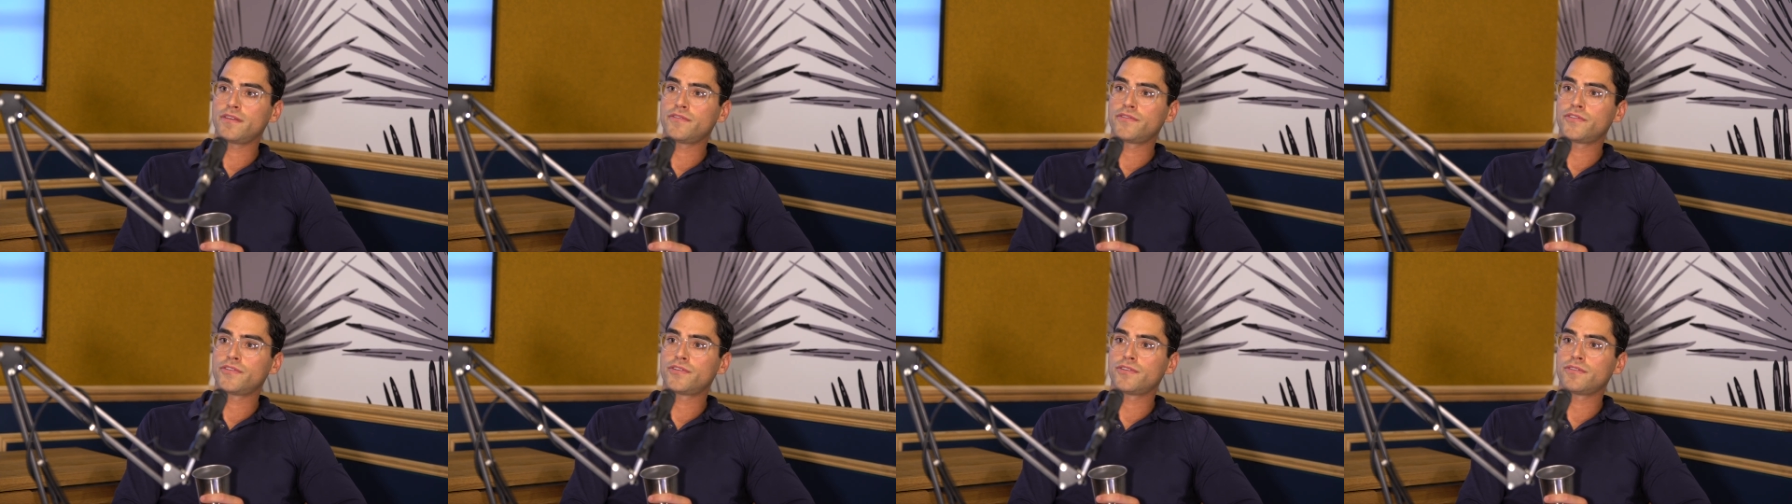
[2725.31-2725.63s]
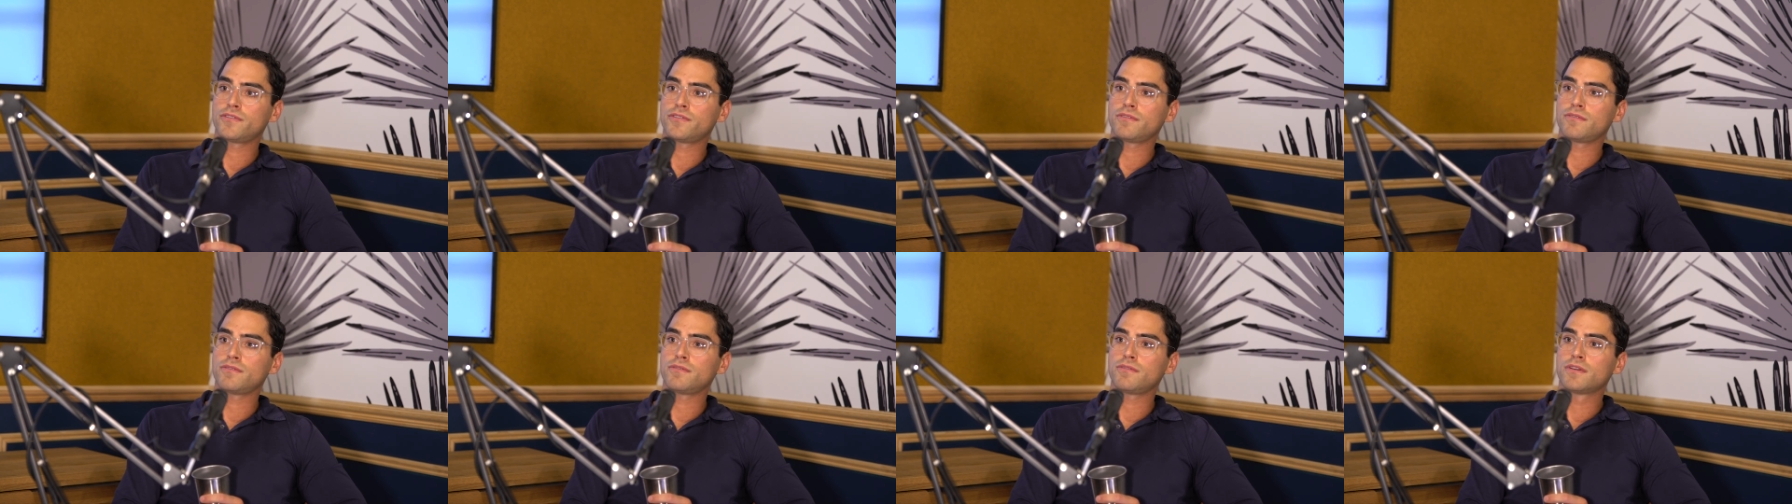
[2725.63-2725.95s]

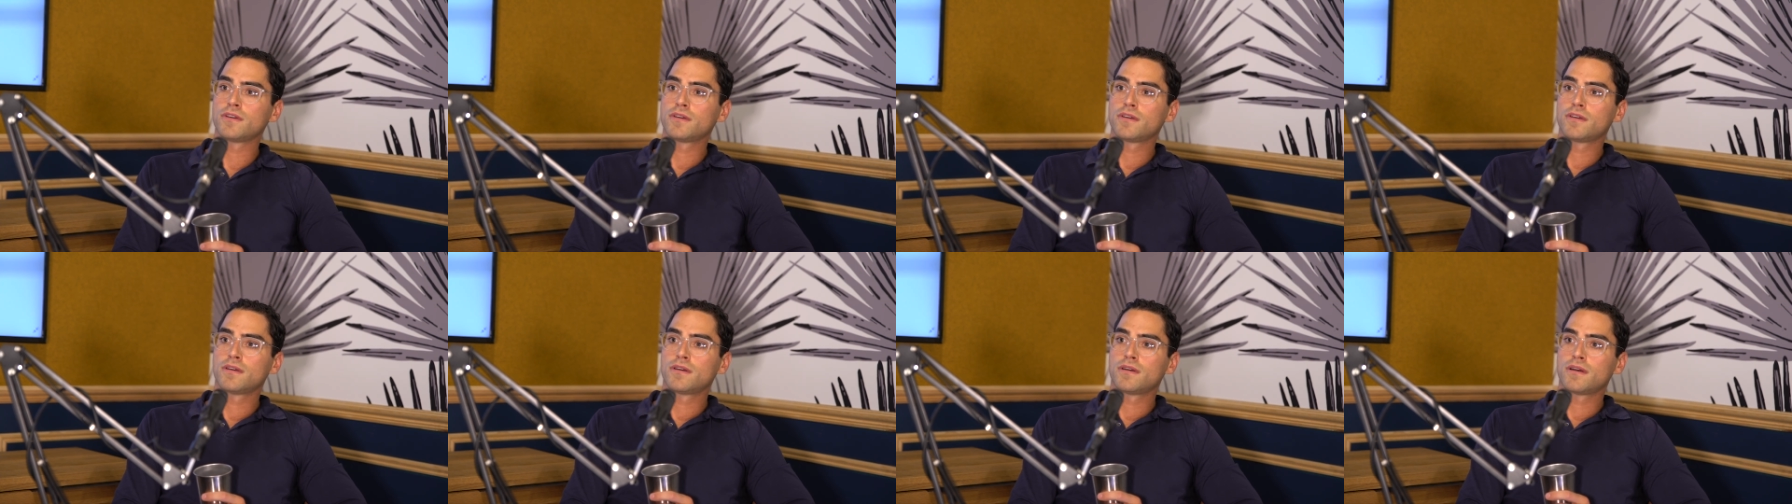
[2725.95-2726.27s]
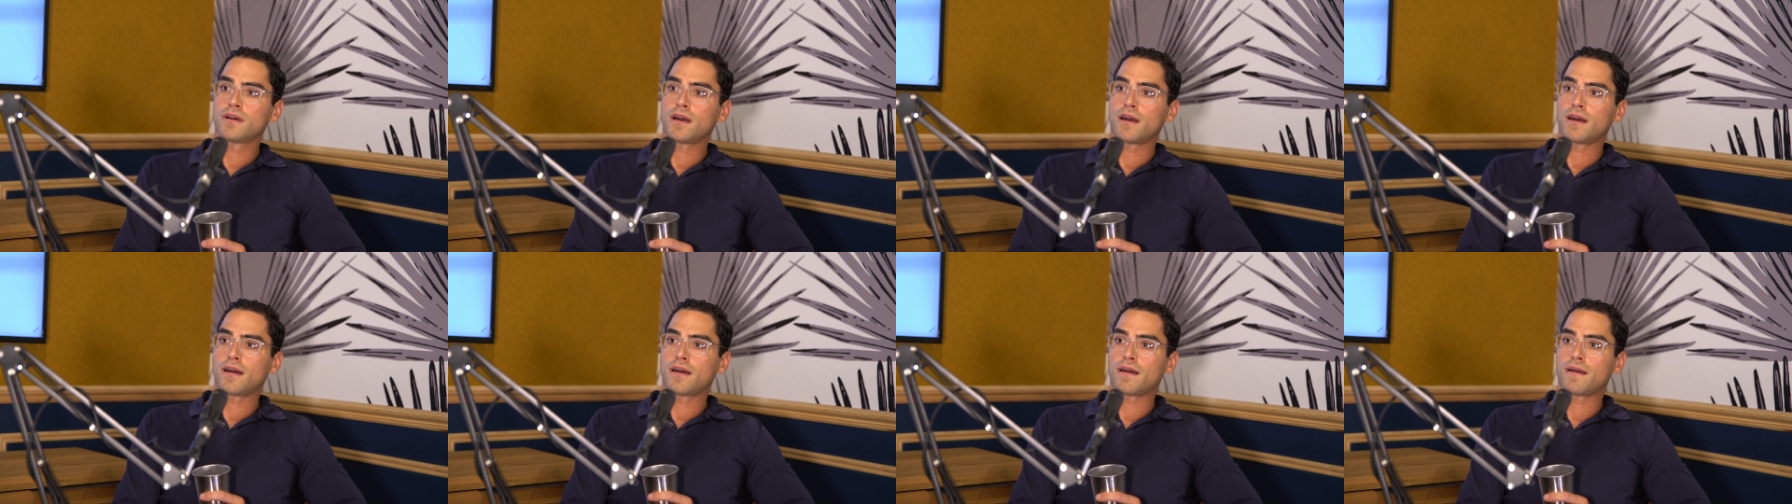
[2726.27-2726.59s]
to
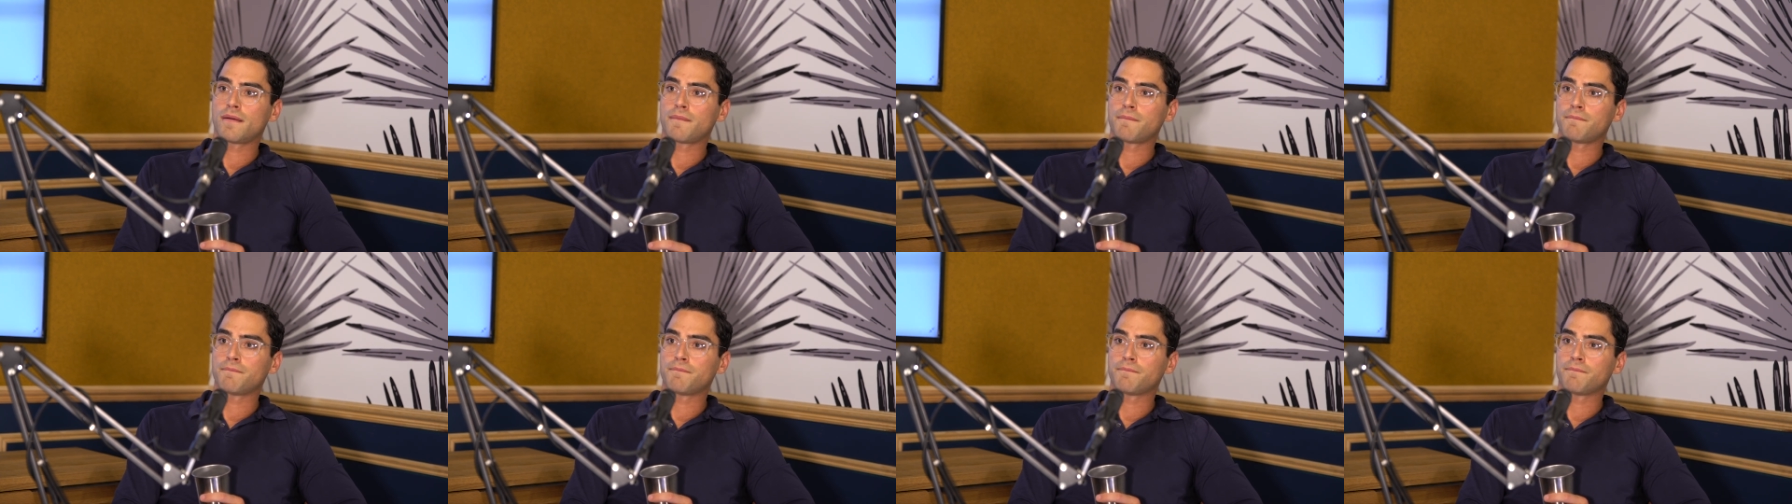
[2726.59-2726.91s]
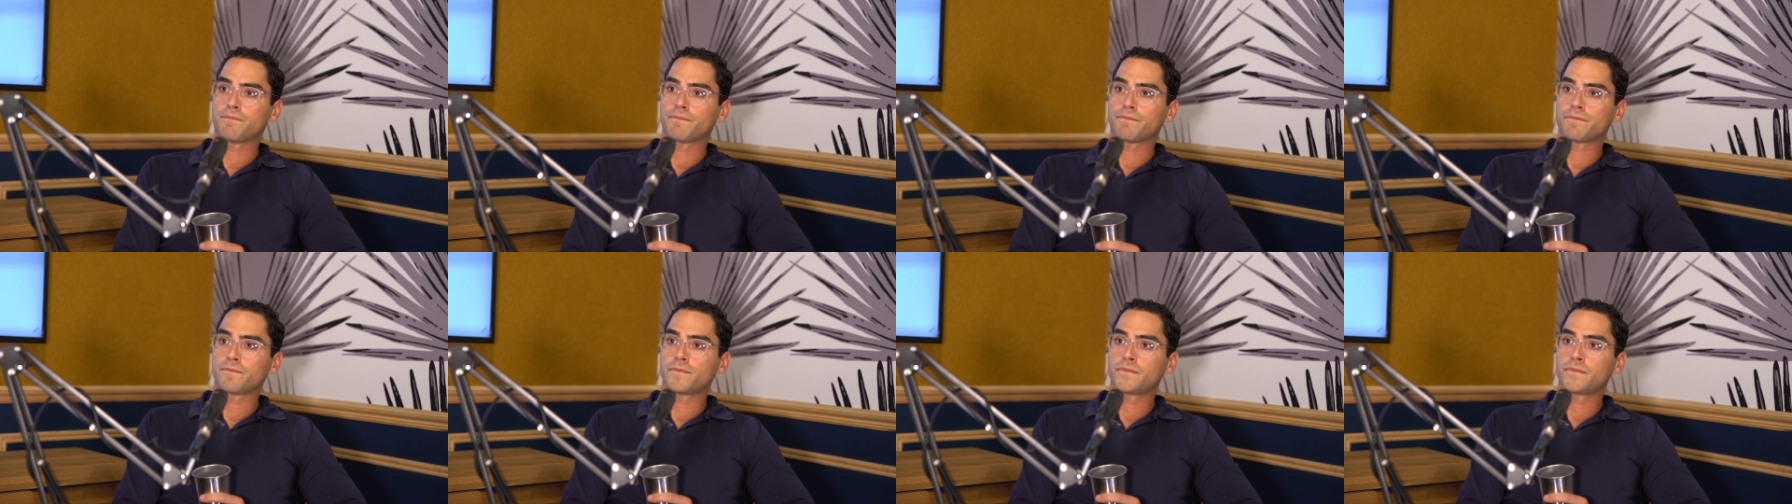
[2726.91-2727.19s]
um,